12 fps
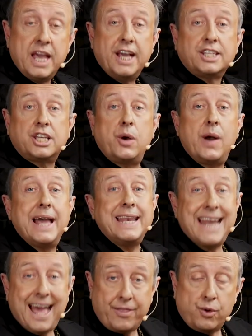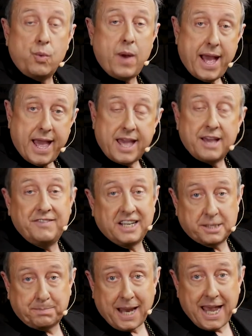So another way of
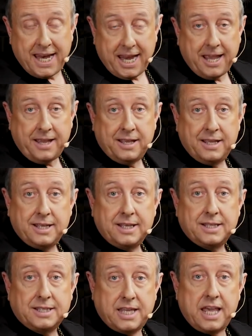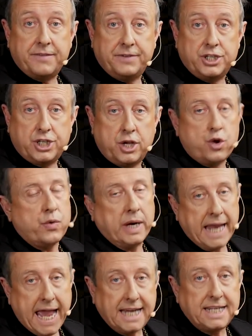explaining C, F, and G, or
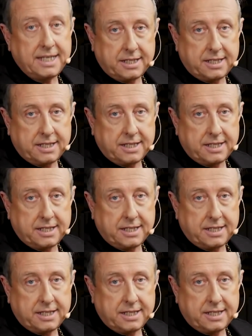relating